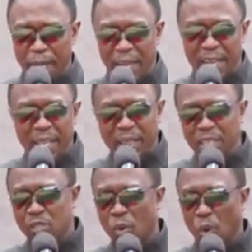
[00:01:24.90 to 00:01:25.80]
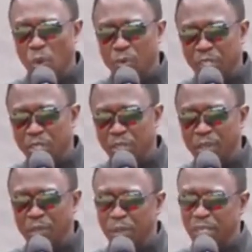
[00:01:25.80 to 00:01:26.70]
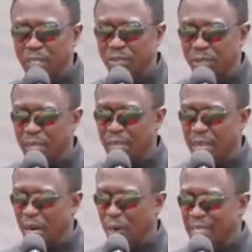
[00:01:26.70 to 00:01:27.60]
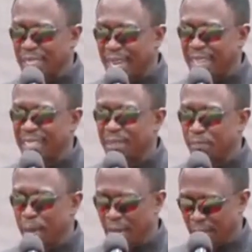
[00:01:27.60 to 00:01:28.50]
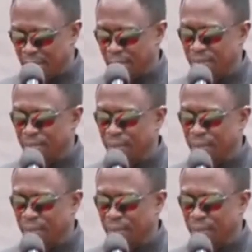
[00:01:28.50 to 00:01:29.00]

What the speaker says: And in this whole region, which is really our talent belt,